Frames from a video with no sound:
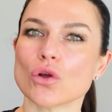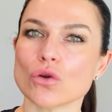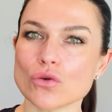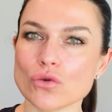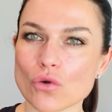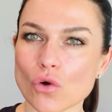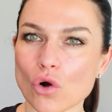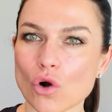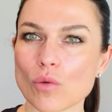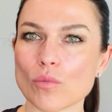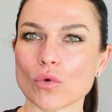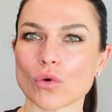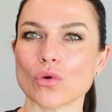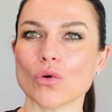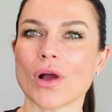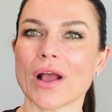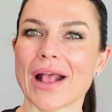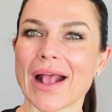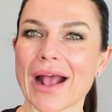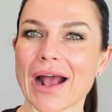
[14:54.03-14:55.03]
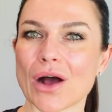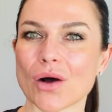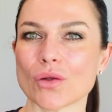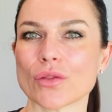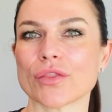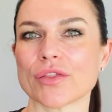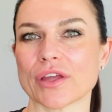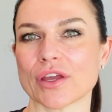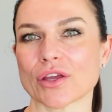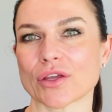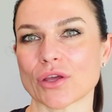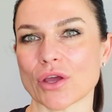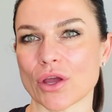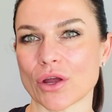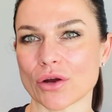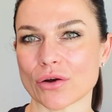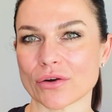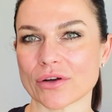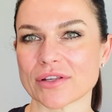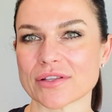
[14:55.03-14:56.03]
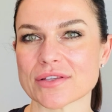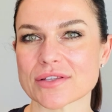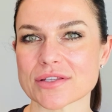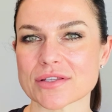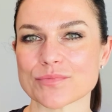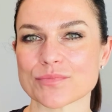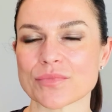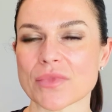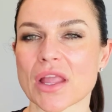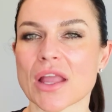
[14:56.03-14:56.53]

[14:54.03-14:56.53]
normal, healthy occurrence.